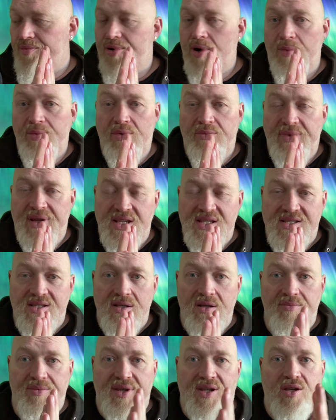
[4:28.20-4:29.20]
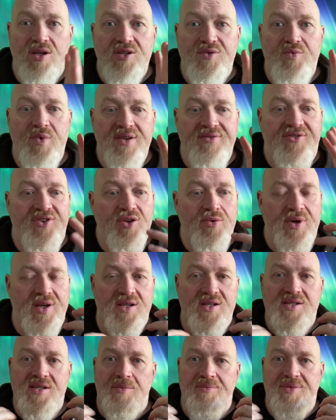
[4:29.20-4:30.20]
problem is that because we view it
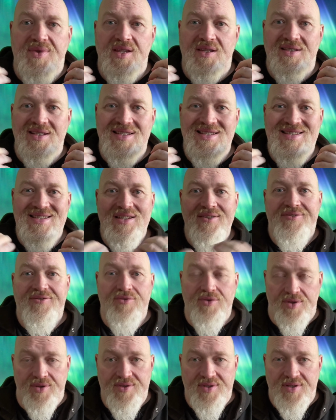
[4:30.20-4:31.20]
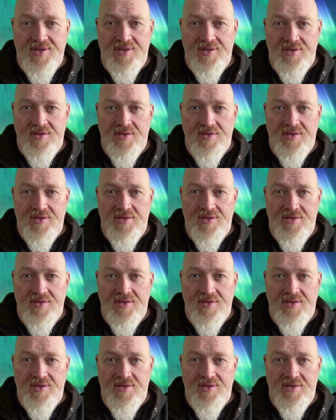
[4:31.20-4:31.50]
as something that's different,